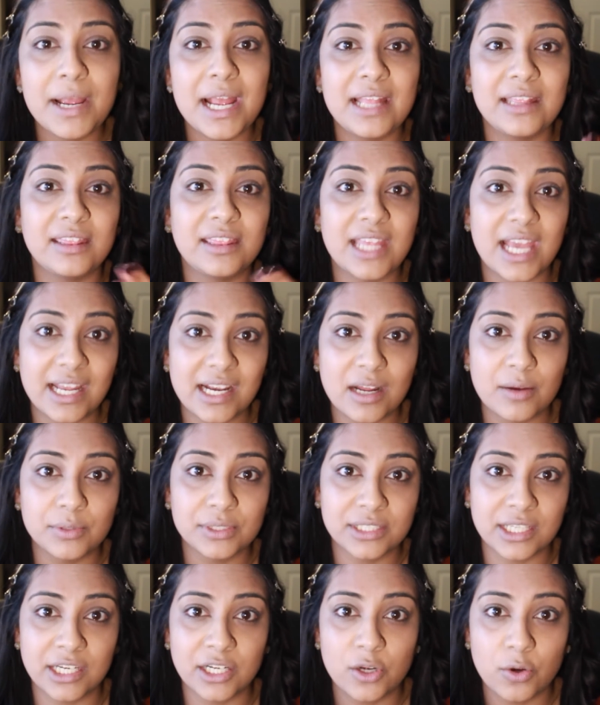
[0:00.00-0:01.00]
and then I was
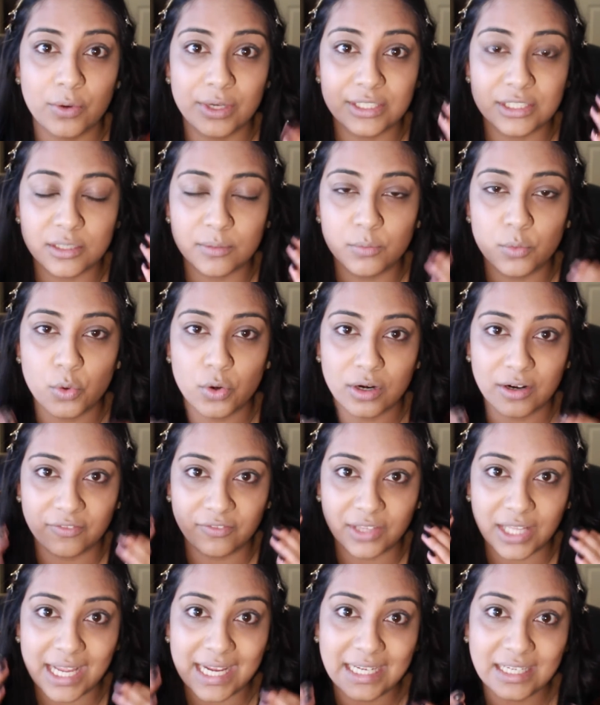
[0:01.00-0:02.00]
going to go into more of
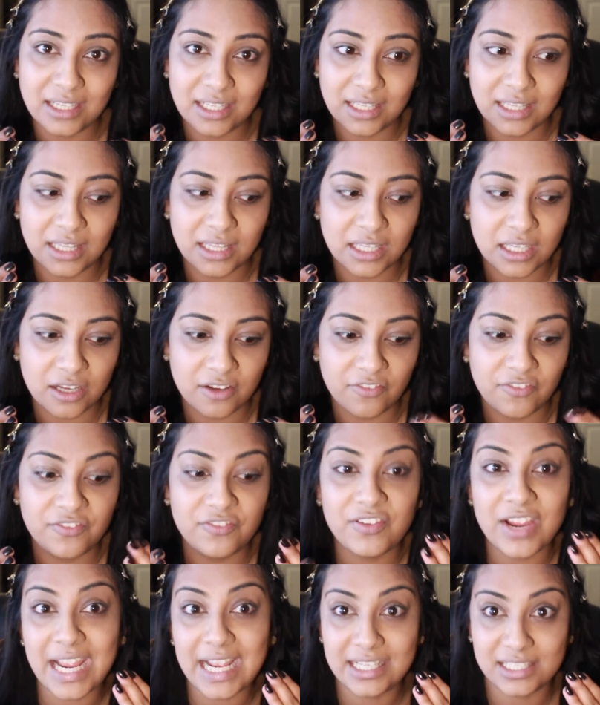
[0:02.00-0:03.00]
like the
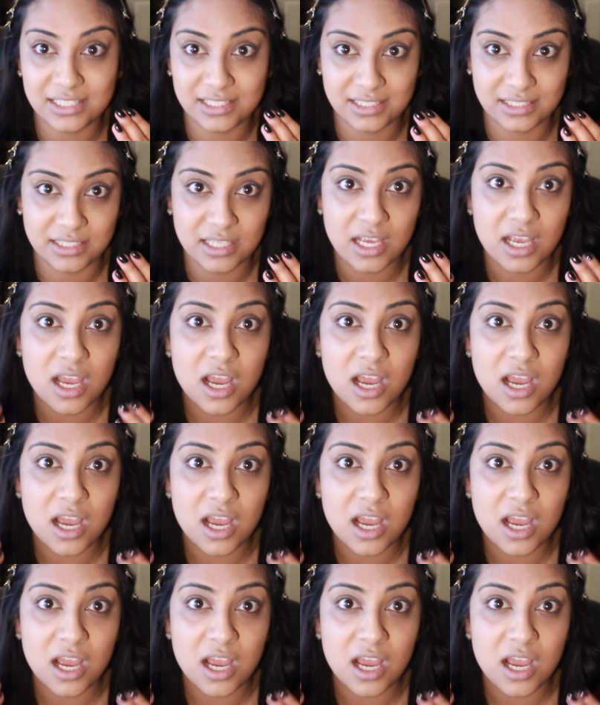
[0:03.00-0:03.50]
face